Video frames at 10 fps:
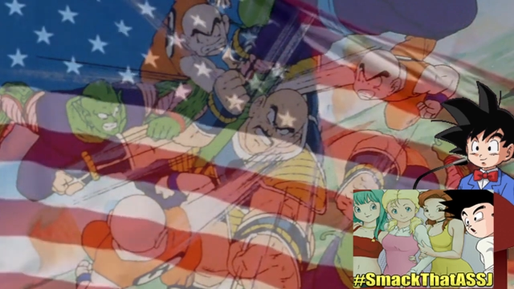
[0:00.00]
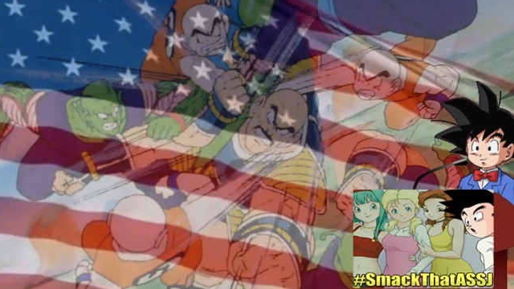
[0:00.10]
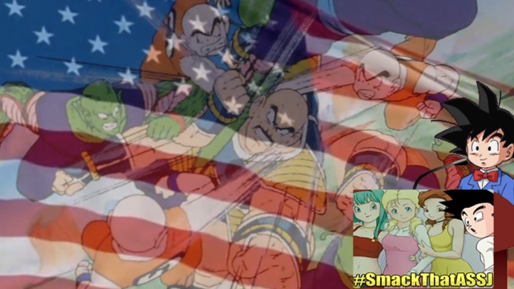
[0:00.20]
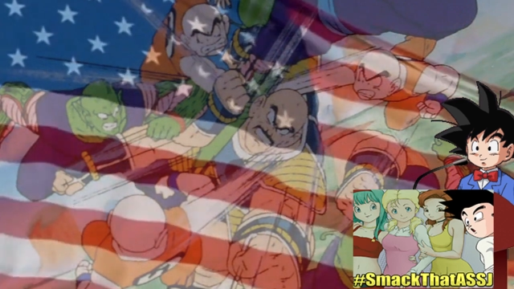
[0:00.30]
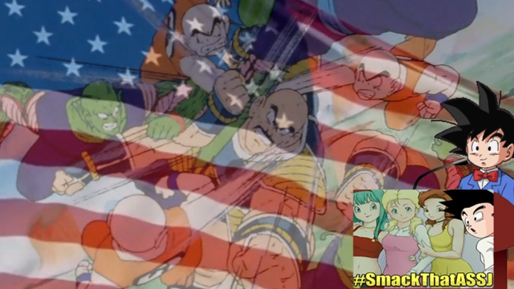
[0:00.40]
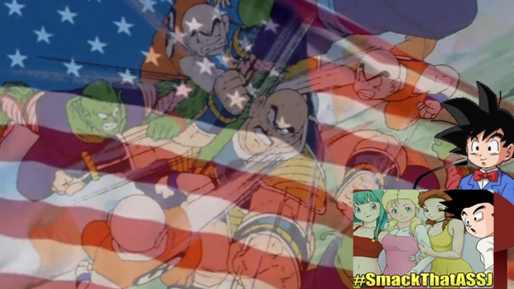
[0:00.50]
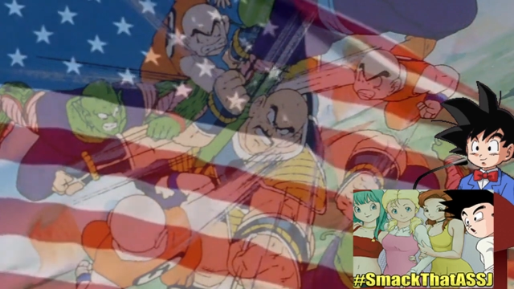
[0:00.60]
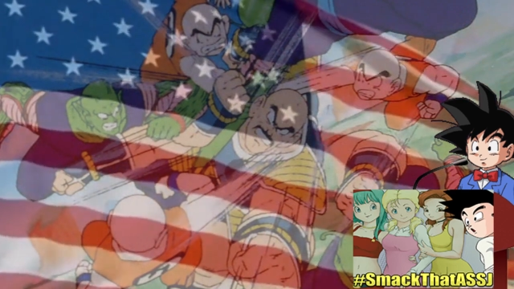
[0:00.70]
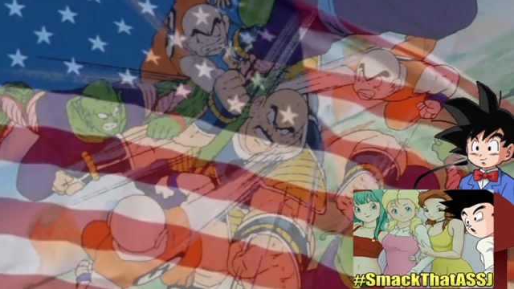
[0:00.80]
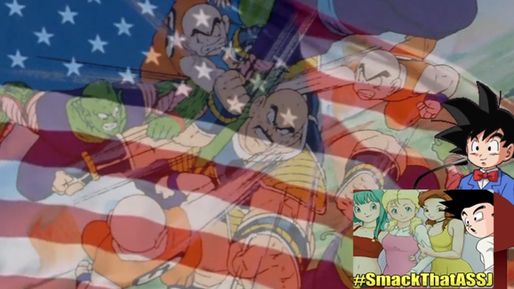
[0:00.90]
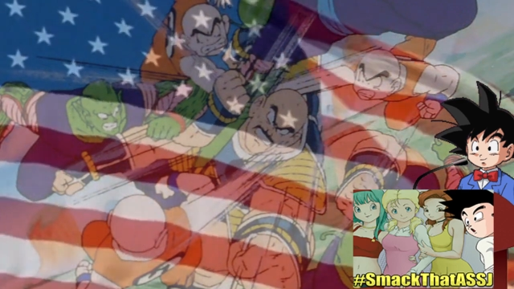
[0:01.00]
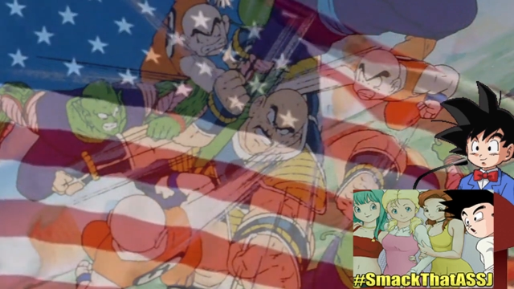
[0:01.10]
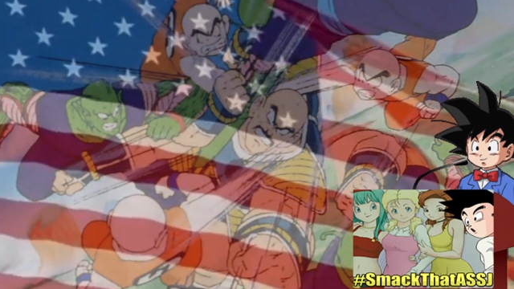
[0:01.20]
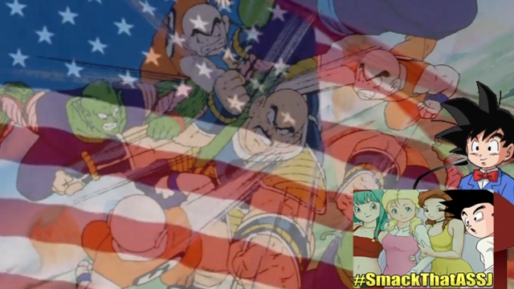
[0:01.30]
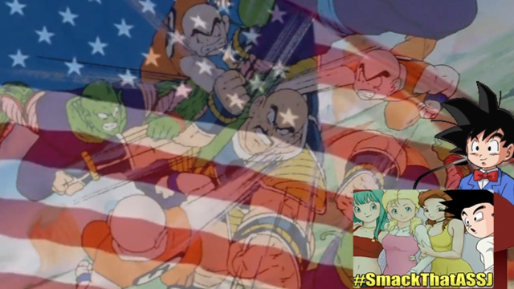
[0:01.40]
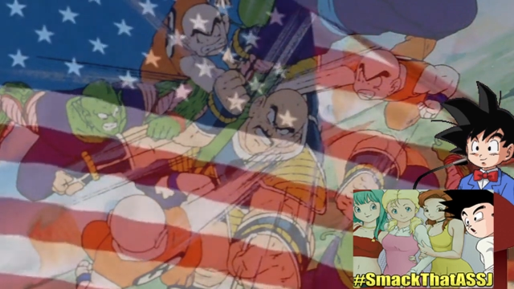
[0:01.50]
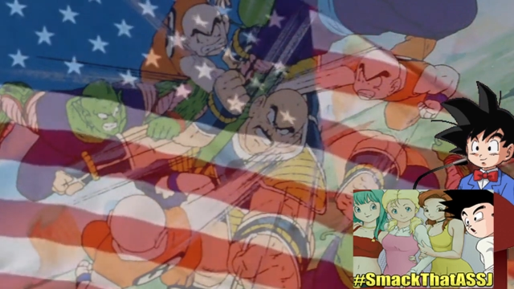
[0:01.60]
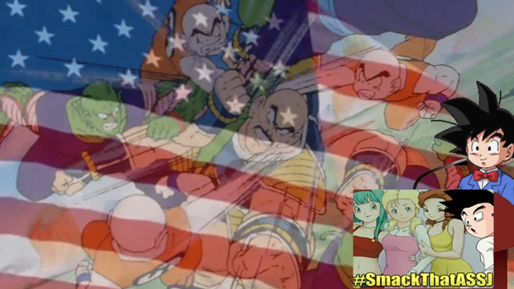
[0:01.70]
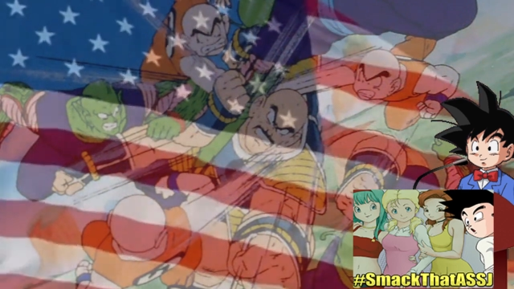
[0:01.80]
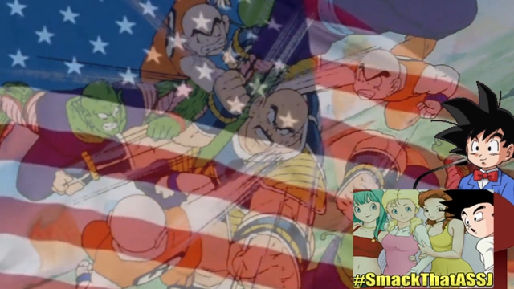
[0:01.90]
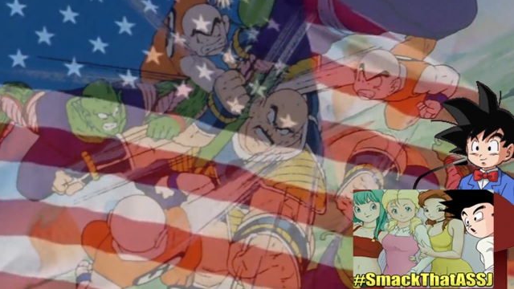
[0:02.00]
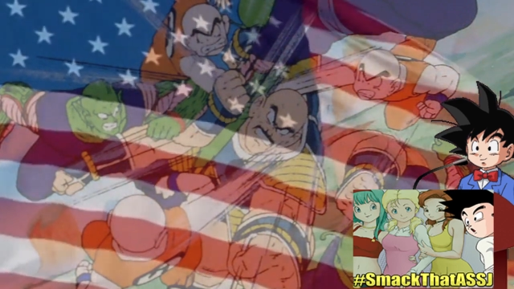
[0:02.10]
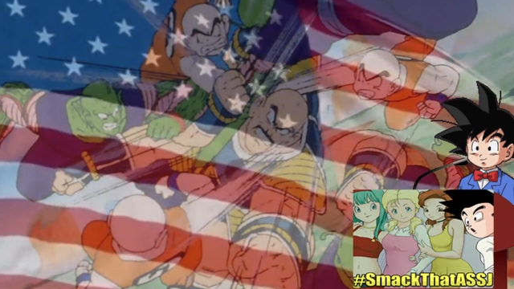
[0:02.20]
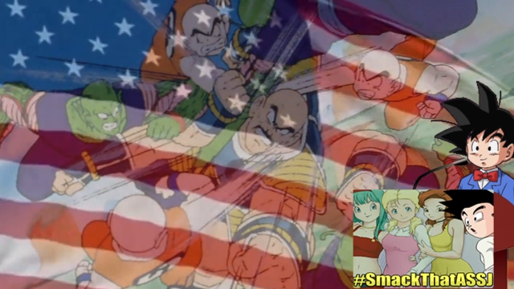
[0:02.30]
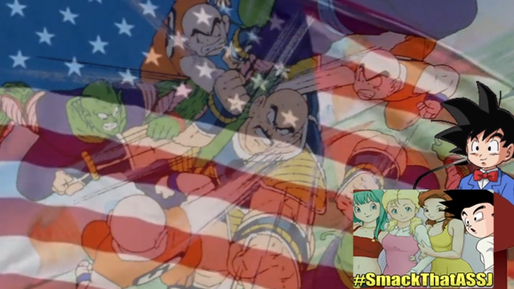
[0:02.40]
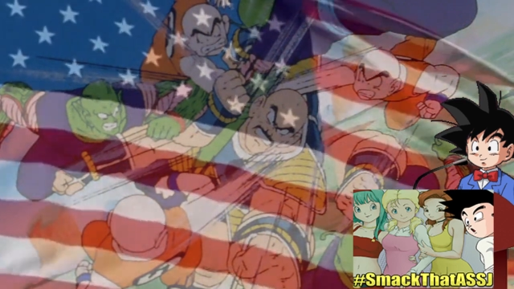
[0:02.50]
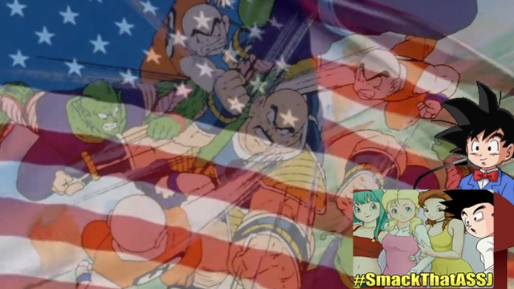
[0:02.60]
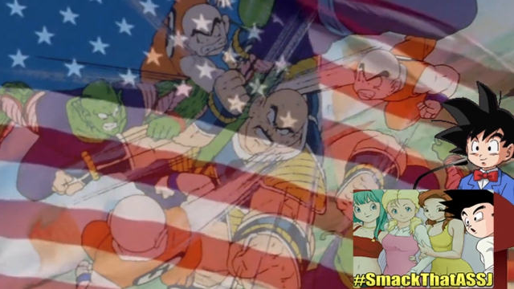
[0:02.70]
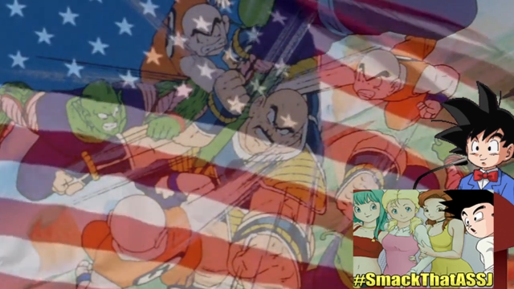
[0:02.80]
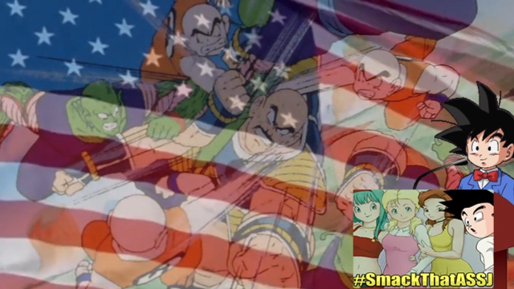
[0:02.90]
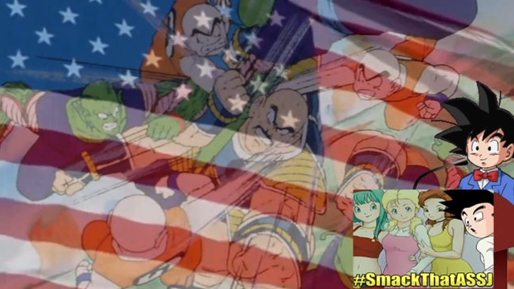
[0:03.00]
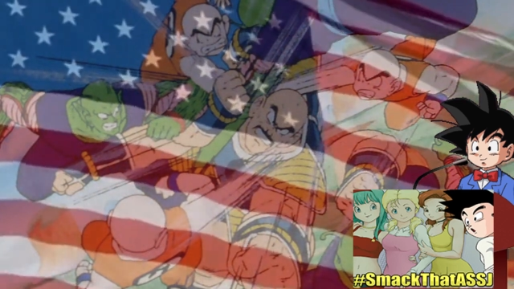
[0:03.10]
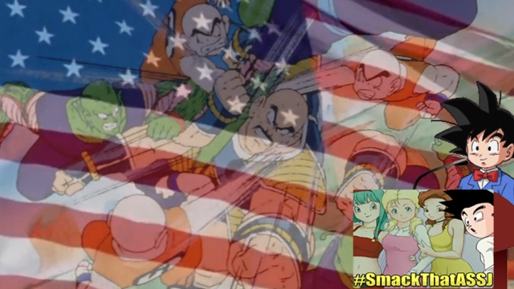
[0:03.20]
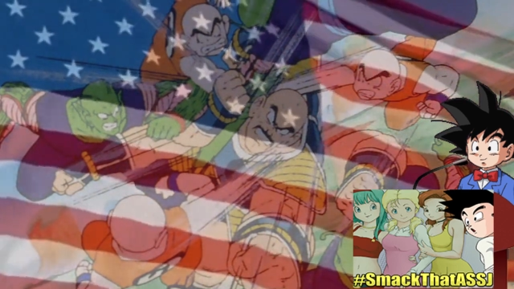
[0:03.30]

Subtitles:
No face is visible, so there are no lips to read.